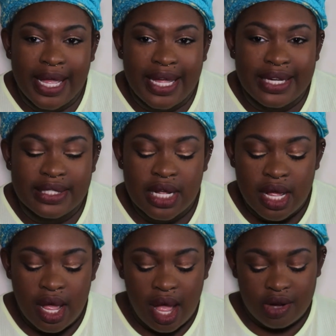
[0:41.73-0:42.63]
And
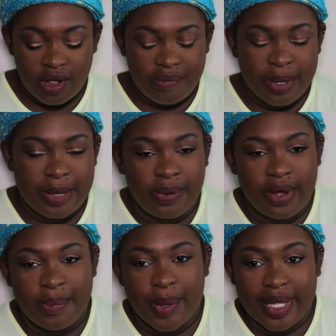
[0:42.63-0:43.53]
a lot of people
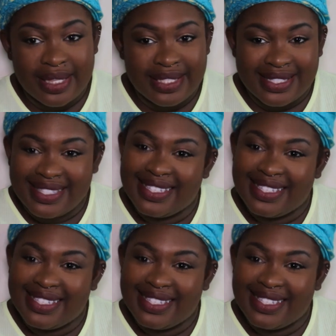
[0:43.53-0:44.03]
have been,